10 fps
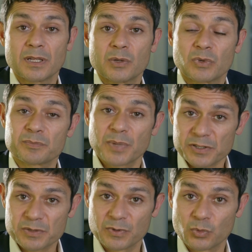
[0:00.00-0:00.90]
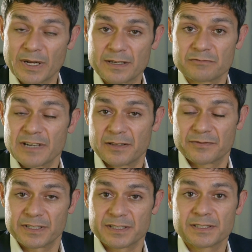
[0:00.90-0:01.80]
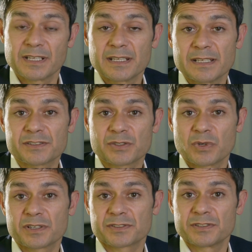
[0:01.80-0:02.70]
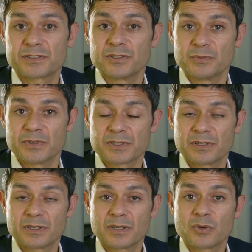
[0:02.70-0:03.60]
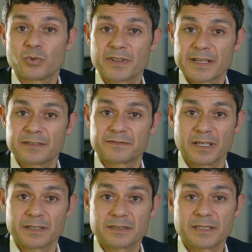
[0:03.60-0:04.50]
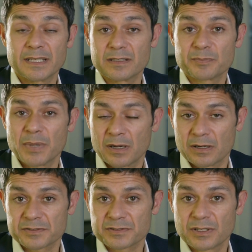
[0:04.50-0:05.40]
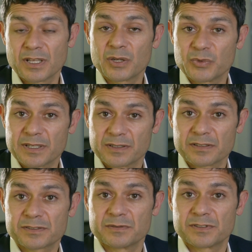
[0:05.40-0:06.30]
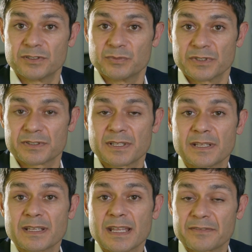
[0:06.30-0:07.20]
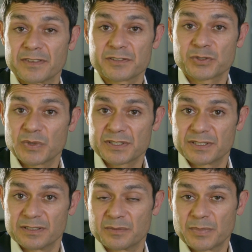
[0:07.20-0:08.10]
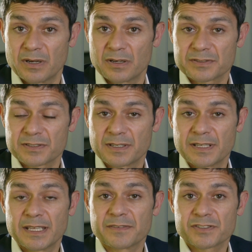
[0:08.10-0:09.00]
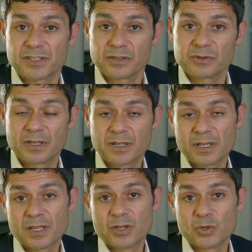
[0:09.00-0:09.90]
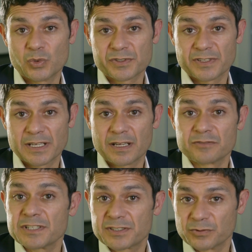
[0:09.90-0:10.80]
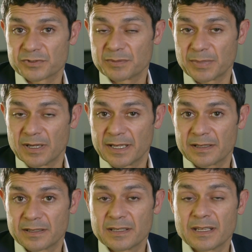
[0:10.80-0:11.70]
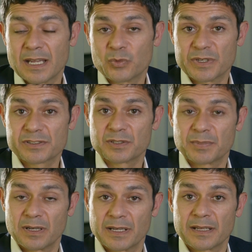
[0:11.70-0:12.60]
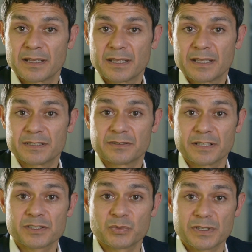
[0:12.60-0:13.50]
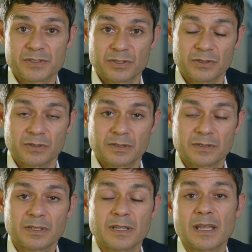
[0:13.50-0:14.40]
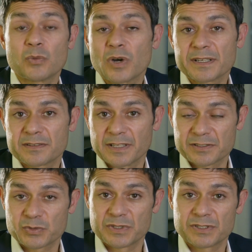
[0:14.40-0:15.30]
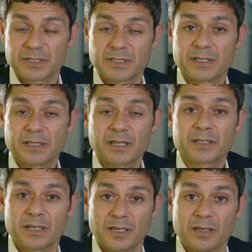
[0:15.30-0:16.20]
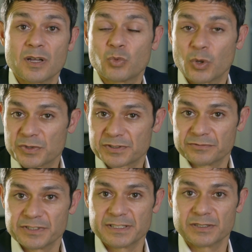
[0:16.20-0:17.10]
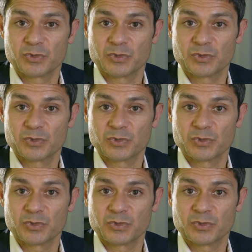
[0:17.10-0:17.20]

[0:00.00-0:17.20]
One possible way around this is to ask consumers what they have done in the past. We can ask consumers, have they switched in the past? If so, who was their original supplier and which supplier did they switch to? And why did that switching occur? What was the reason?